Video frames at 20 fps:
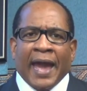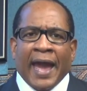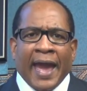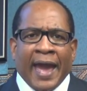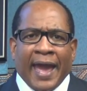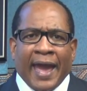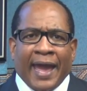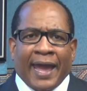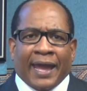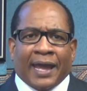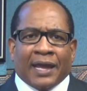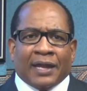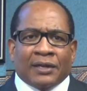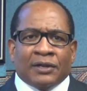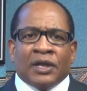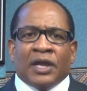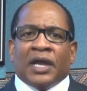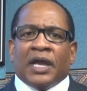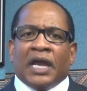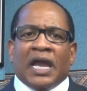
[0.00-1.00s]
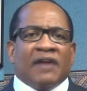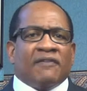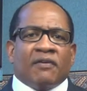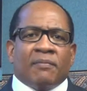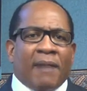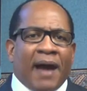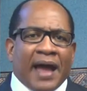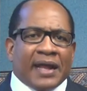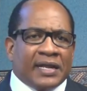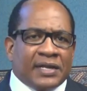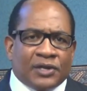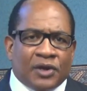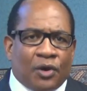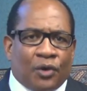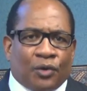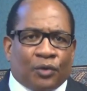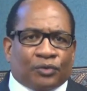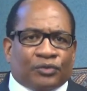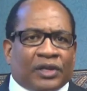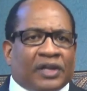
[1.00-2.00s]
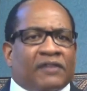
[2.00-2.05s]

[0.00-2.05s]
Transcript: And everybody knows